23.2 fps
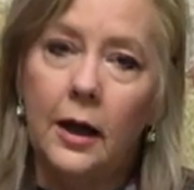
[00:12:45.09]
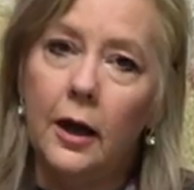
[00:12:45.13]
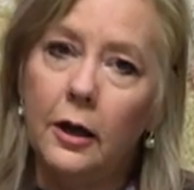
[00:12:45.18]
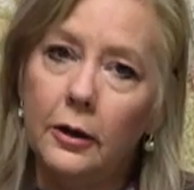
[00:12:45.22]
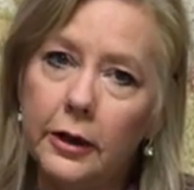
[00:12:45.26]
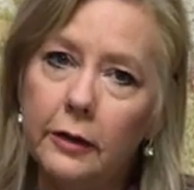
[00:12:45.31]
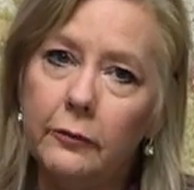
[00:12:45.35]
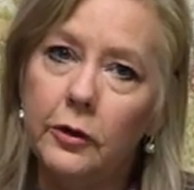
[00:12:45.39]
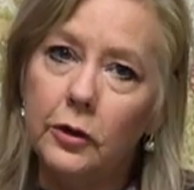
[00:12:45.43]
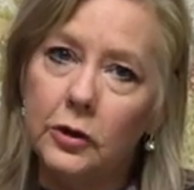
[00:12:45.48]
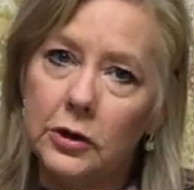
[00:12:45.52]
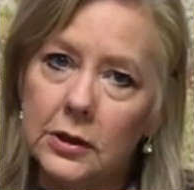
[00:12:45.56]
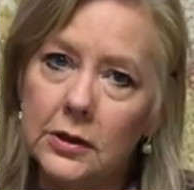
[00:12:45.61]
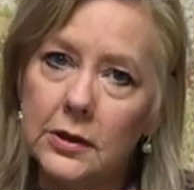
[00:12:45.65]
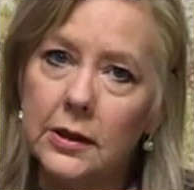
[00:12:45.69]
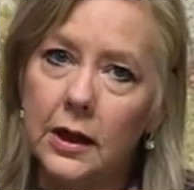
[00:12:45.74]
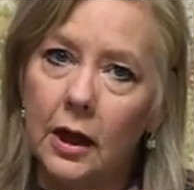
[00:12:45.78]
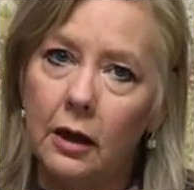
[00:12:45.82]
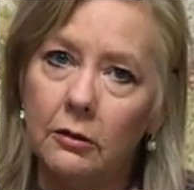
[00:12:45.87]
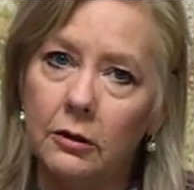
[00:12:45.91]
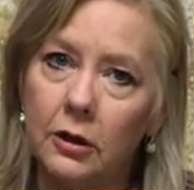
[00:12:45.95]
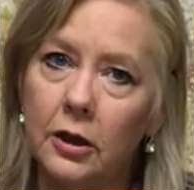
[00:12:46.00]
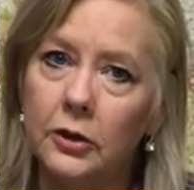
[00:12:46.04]
I'll give you a
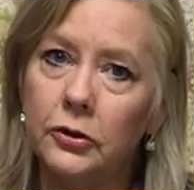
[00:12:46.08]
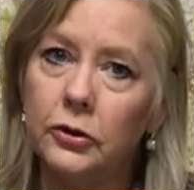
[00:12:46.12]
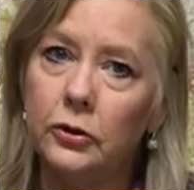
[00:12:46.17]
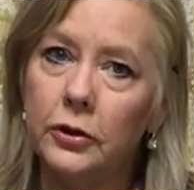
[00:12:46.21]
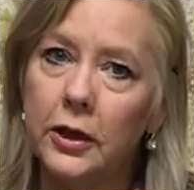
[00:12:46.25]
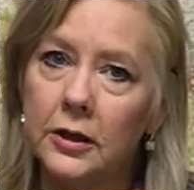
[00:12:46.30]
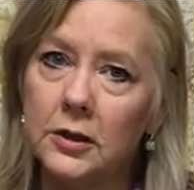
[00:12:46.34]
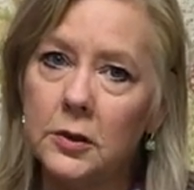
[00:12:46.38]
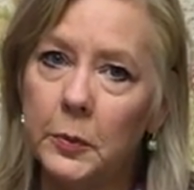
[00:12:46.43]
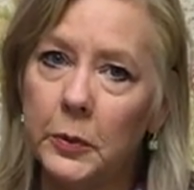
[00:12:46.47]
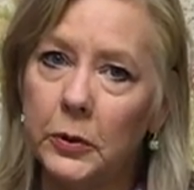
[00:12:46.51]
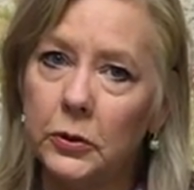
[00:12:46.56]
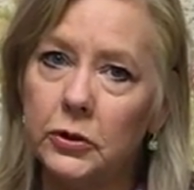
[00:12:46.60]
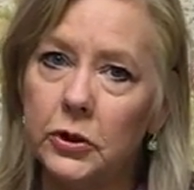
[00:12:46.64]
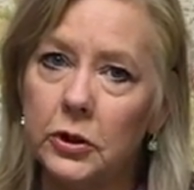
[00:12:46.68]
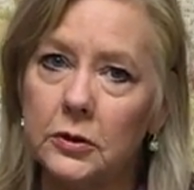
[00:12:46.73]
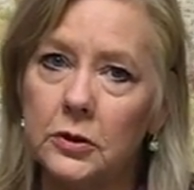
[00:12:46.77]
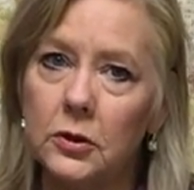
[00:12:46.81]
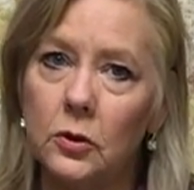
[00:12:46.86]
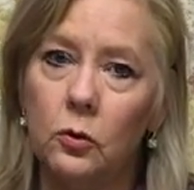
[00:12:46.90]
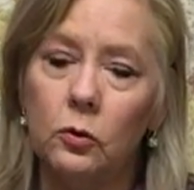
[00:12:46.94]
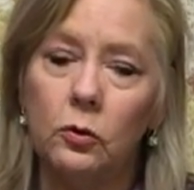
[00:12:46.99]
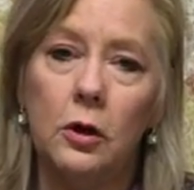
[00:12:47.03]
discount on your next
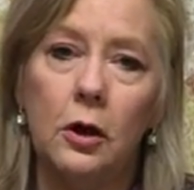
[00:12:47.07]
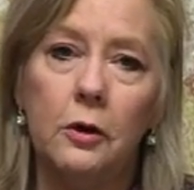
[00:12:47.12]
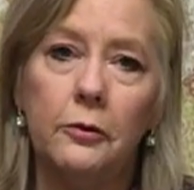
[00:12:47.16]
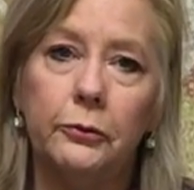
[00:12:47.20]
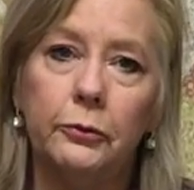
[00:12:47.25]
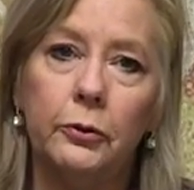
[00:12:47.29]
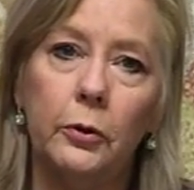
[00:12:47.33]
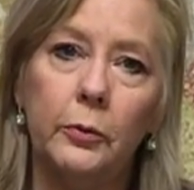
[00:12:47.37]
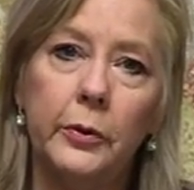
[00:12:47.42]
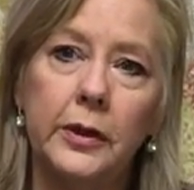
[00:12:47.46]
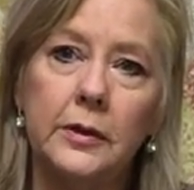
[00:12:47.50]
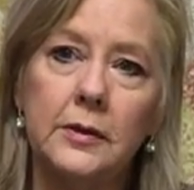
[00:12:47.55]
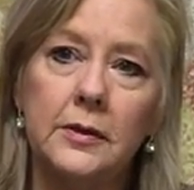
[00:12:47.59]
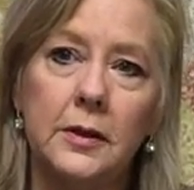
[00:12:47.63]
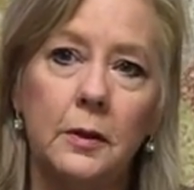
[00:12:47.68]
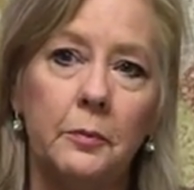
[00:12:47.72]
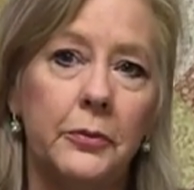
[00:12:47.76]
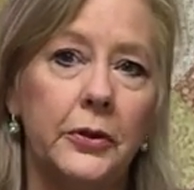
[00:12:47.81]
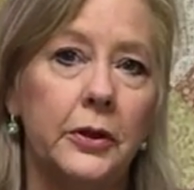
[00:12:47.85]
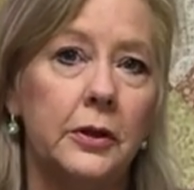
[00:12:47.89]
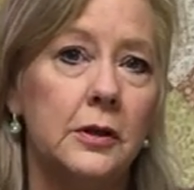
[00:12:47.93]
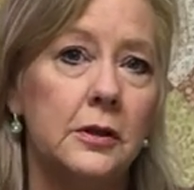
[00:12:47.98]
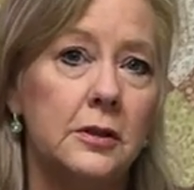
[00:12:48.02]
purchase or I'll throw in
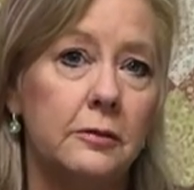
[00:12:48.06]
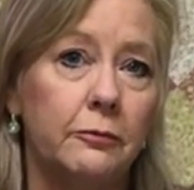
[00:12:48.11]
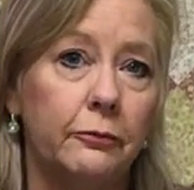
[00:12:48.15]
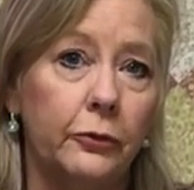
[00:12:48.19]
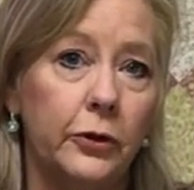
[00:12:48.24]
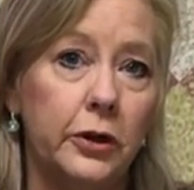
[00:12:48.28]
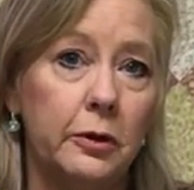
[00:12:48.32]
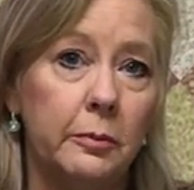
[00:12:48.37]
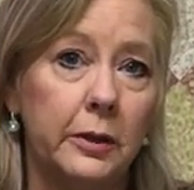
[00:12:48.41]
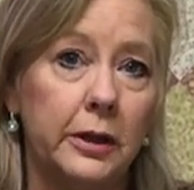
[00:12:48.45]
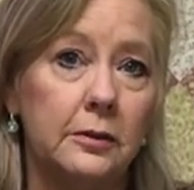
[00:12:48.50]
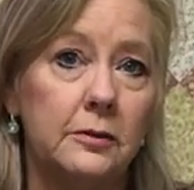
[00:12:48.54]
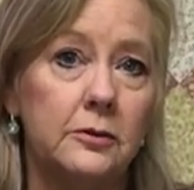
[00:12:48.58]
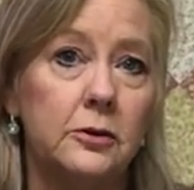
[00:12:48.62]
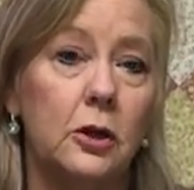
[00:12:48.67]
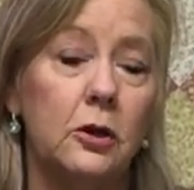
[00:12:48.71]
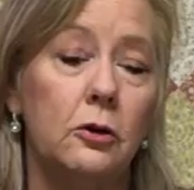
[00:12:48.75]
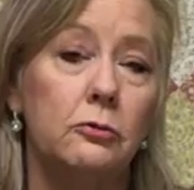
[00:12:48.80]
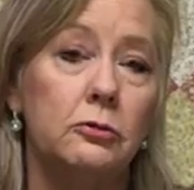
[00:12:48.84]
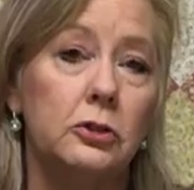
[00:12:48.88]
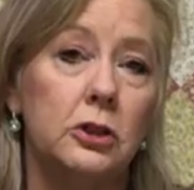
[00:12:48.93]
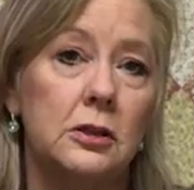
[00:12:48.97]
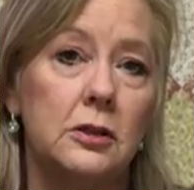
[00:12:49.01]
something as a freebie.
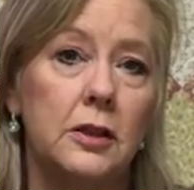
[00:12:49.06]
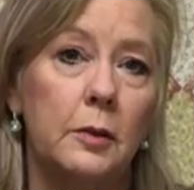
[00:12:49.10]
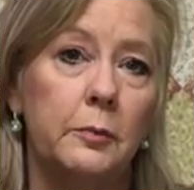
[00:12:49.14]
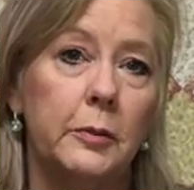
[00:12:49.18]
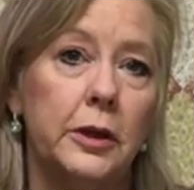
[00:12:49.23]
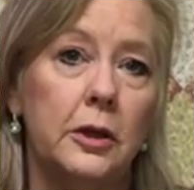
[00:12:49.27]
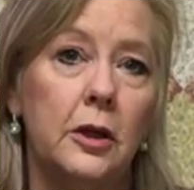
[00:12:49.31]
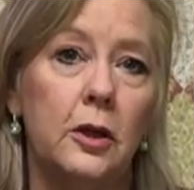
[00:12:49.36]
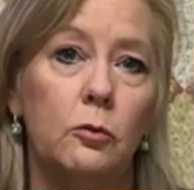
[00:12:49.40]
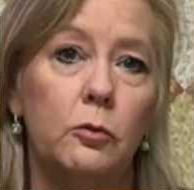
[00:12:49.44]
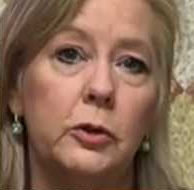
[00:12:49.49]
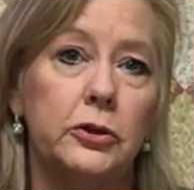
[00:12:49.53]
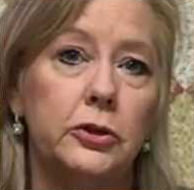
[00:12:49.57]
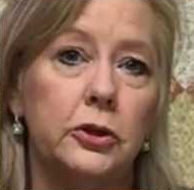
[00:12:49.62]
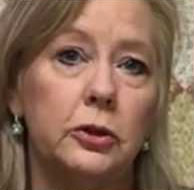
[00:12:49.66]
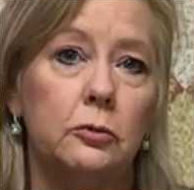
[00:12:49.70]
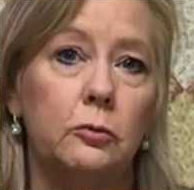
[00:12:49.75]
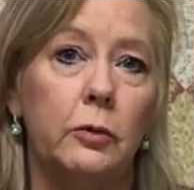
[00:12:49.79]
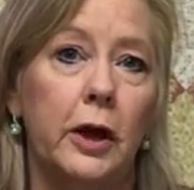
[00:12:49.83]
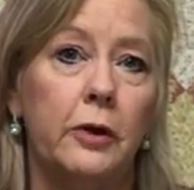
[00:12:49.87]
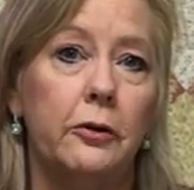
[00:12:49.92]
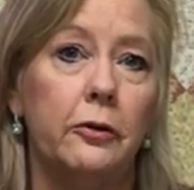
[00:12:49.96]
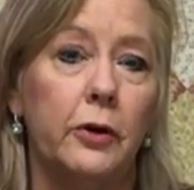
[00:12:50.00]
So just let me know what
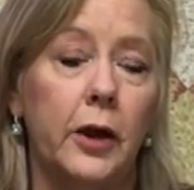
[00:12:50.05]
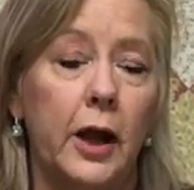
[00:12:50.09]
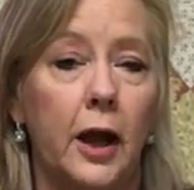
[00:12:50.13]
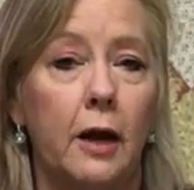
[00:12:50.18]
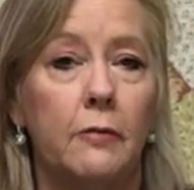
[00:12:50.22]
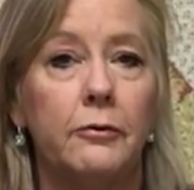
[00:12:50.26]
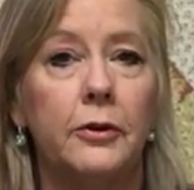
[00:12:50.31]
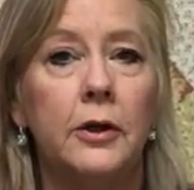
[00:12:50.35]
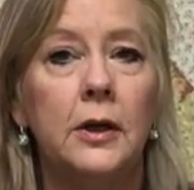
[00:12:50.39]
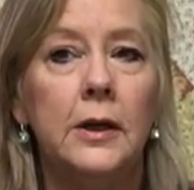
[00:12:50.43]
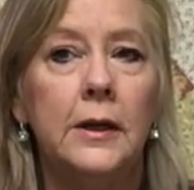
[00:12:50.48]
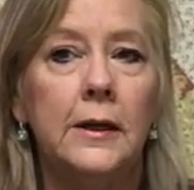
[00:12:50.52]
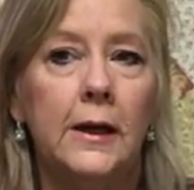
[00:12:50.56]
you'd rather have.